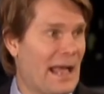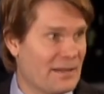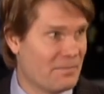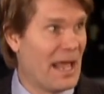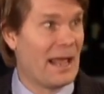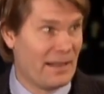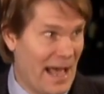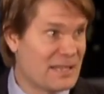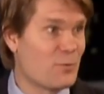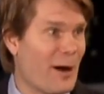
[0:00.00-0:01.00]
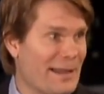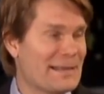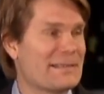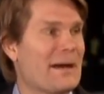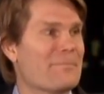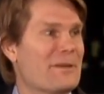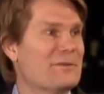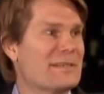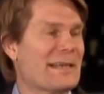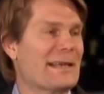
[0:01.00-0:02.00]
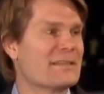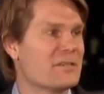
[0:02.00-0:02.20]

and and that's why they stopped using it.